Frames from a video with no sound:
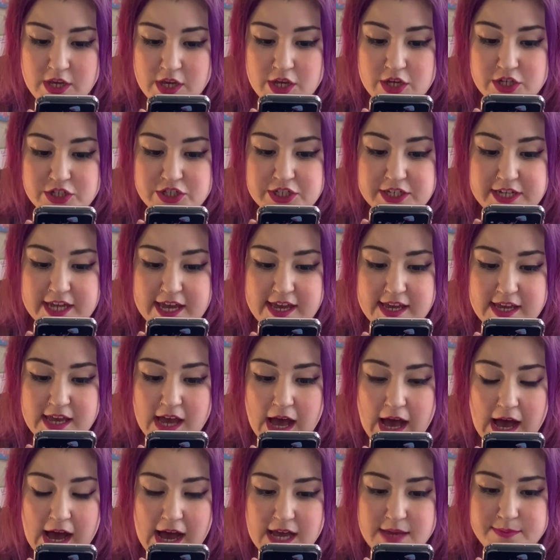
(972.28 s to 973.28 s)
Today,
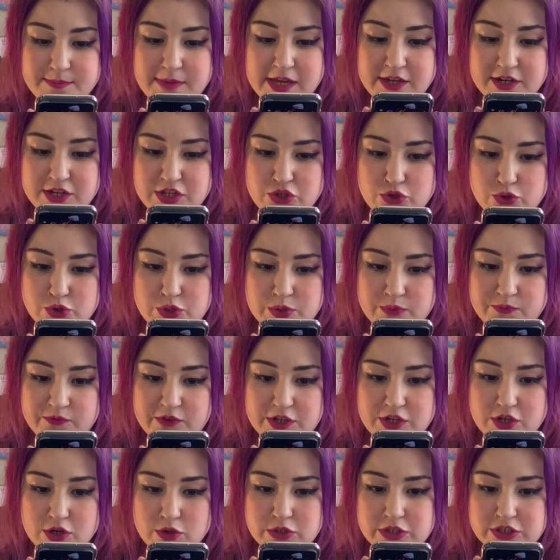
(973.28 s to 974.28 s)
I made a YouTube
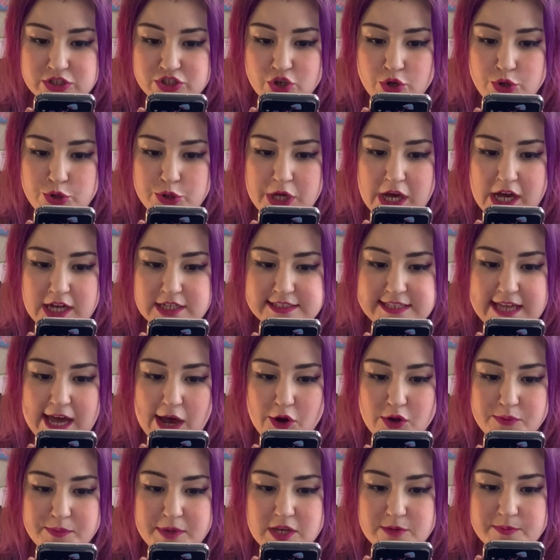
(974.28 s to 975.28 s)
video to show you guys how
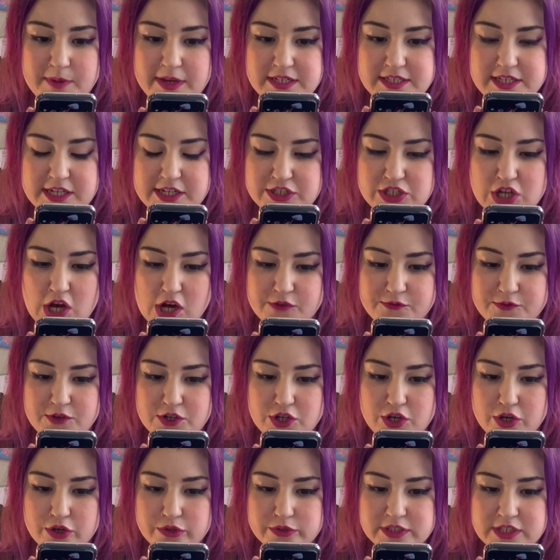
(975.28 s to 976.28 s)
I make my TikTok
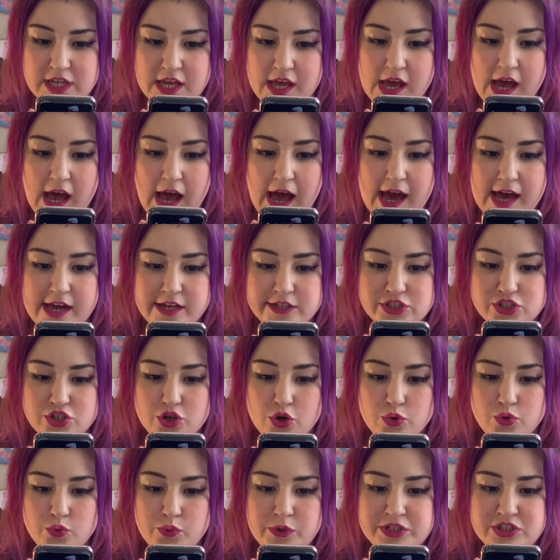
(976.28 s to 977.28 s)
videos. I
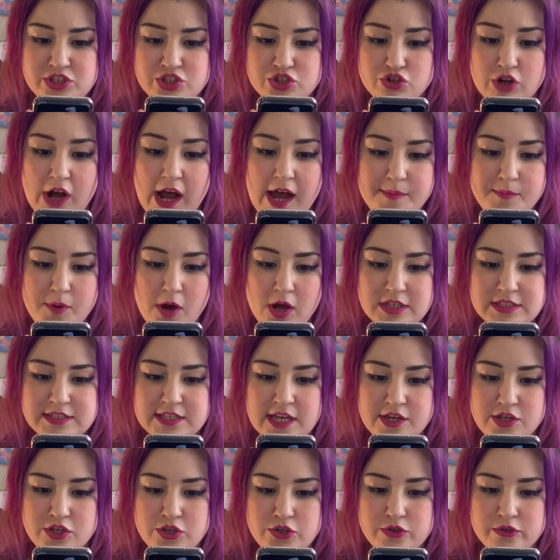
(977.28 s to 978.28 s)
showed which tripods I
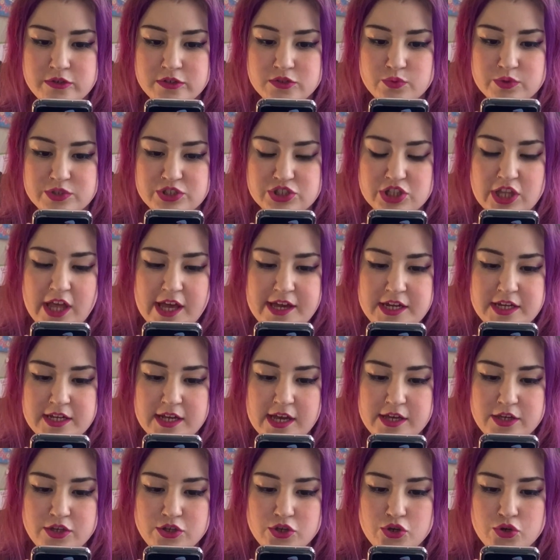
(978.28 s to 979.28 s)
use, which lighting
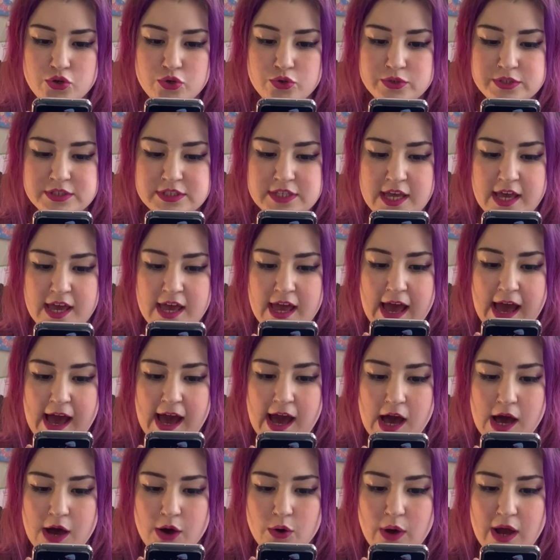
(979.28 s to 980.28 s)
I use,
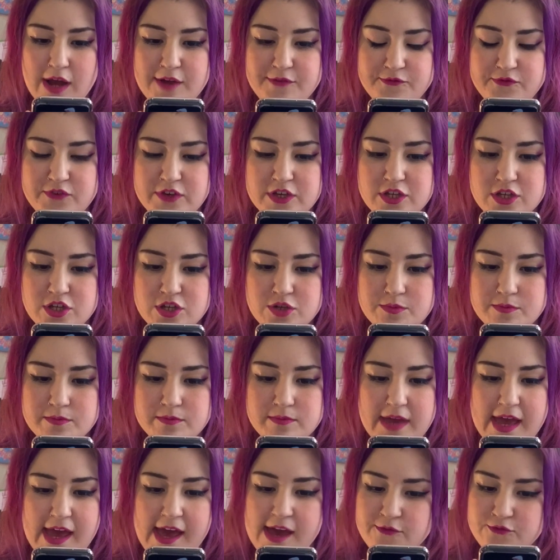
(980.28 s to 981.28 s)
how I
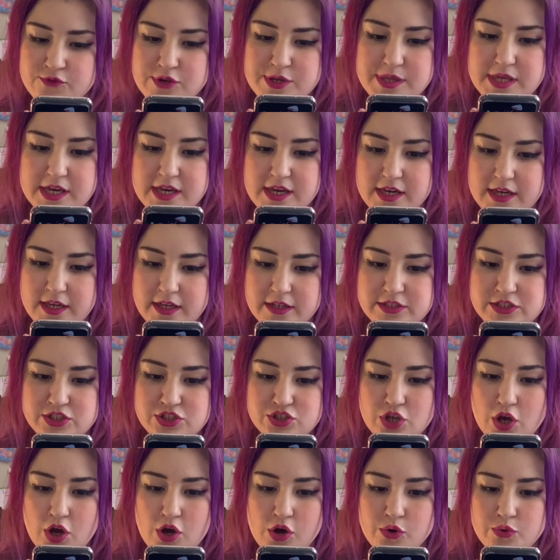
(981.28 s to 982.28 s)
film, everything.
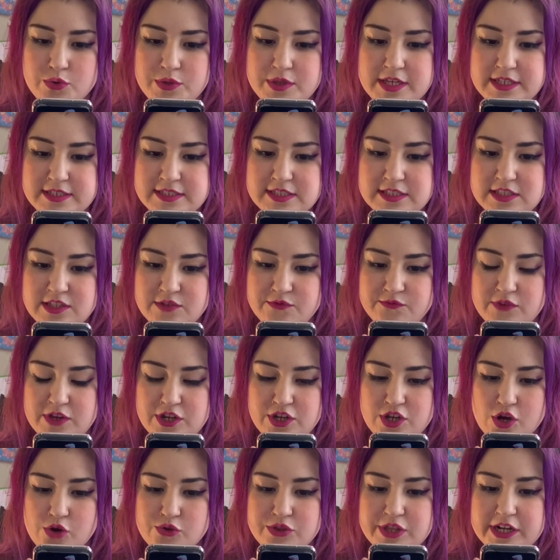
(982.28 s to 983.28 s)
So this is the
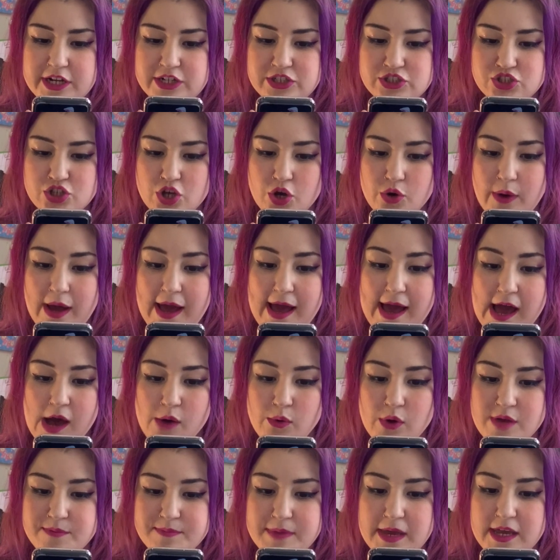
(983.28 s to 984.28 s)
video that I show how
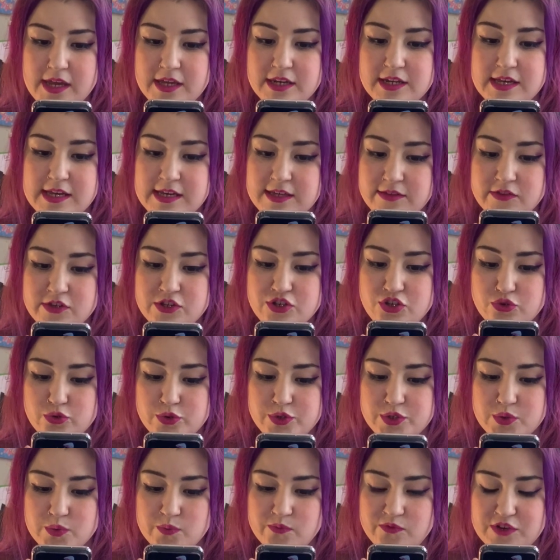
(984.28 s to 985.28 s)
I made in the
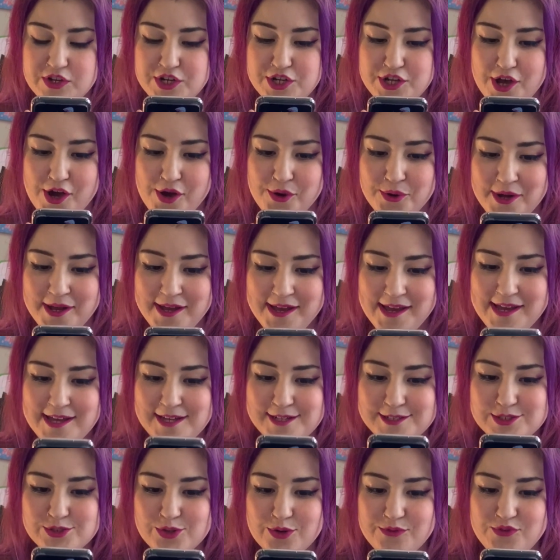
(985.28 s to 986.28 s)
YouTube video.
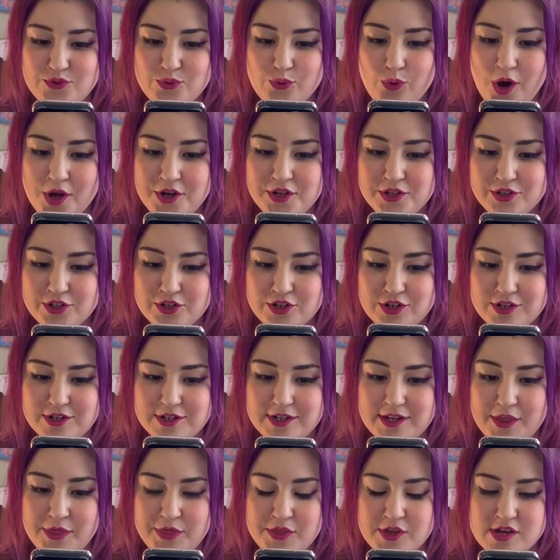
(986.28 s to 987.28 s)
So if you want to
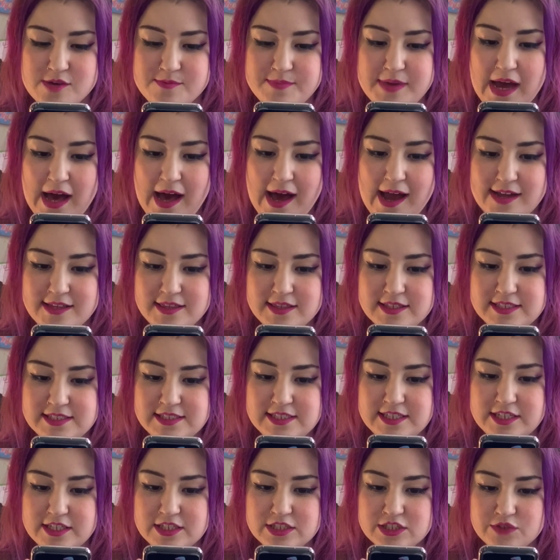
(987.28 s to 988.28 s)
learn the behind the
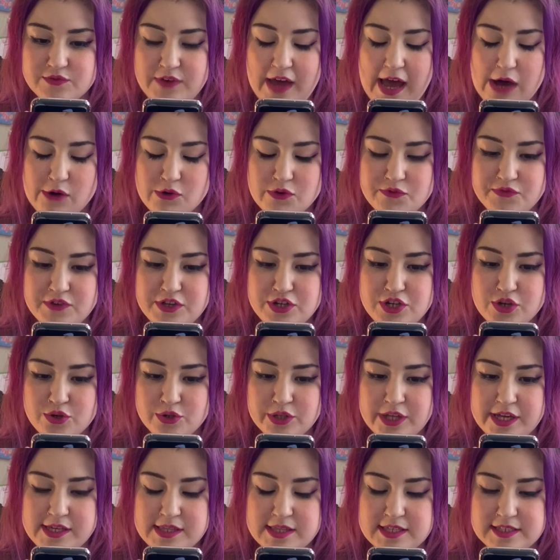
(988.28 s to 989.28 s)
scenes of how a video
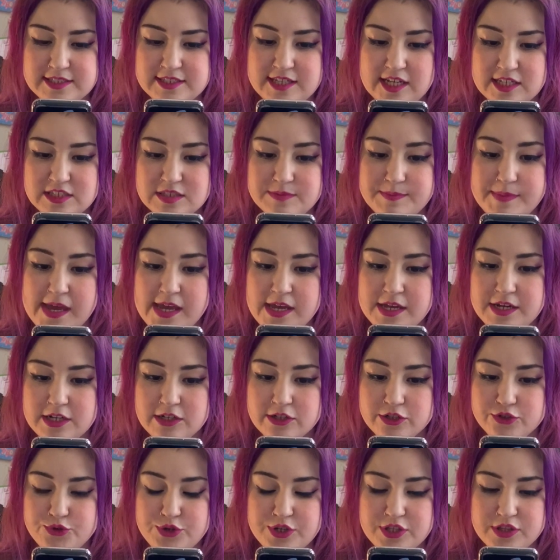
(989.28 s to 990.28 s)
like this gets made,
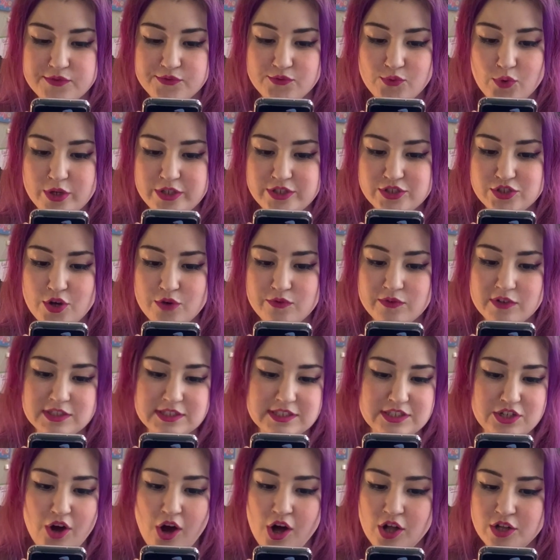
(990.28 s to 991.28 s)
including the voiceovers
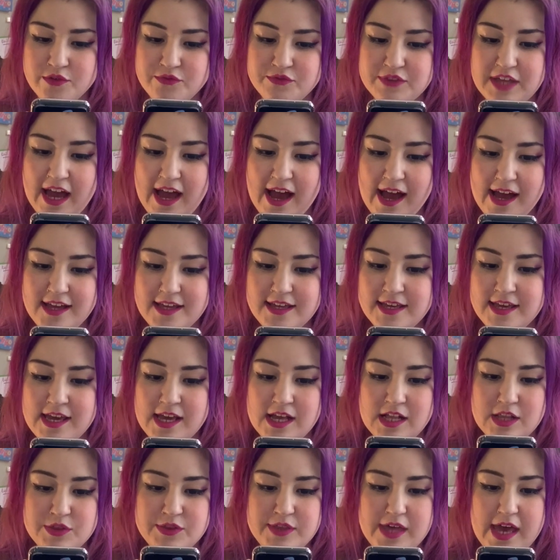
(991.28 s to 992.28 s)
and all of that,
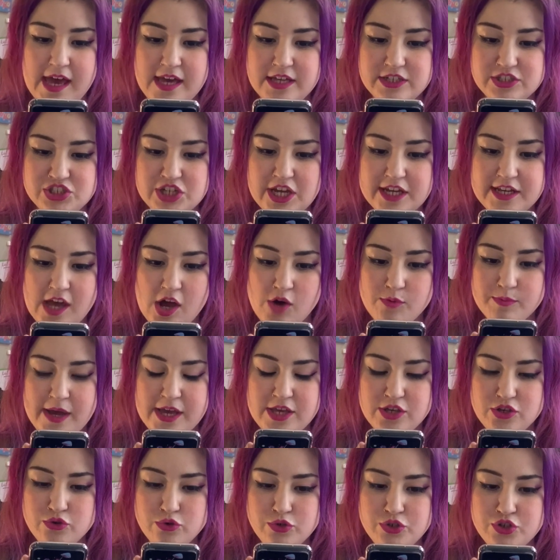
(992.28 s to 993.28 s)
then check out my
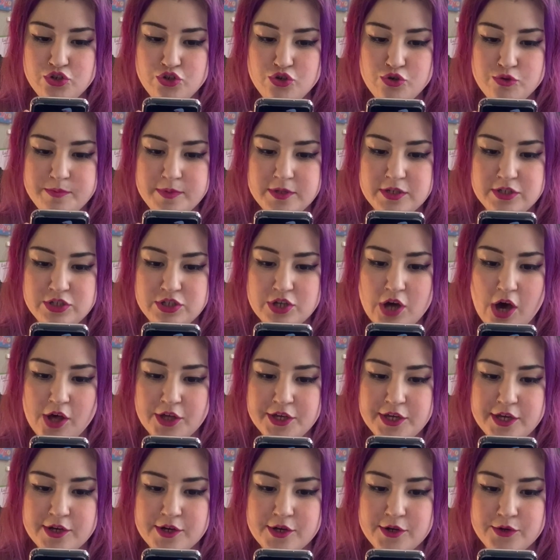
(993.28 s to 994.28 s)
YouTube,
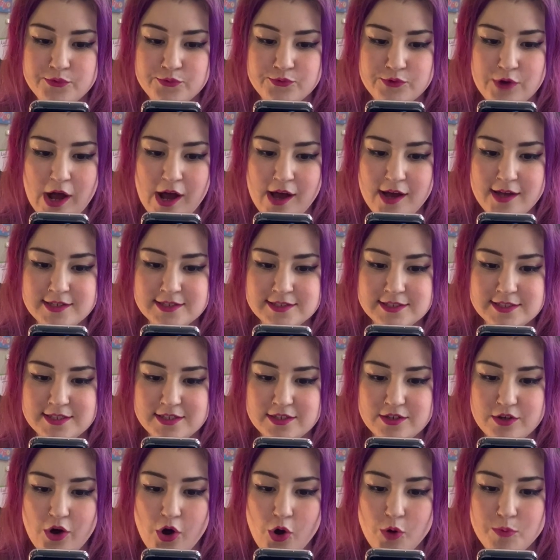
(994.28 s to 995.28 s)
Dahlia Roz.
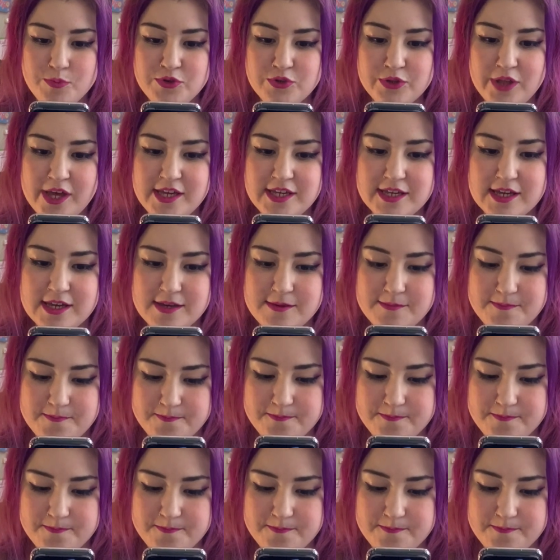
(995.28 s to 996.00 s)
Hope you like it.